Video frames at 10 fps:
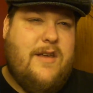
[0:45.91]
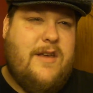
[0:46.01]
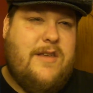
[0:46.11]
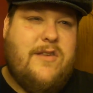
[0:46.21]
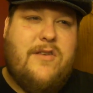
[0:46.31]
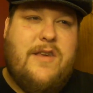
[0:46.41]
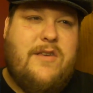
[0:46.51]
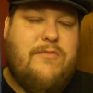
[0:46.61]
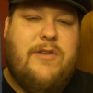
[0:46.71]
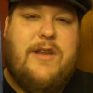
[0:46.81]
he's a he's
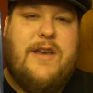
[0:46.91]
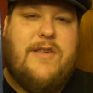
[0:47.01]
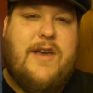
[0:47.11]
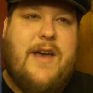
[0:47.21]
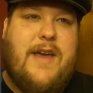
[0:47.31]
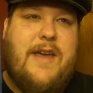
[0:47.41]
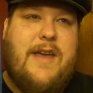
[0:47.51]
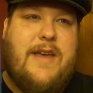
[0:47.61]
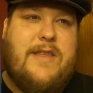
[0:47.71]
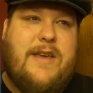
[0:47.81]
a really nice guy.
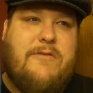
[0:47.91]
I think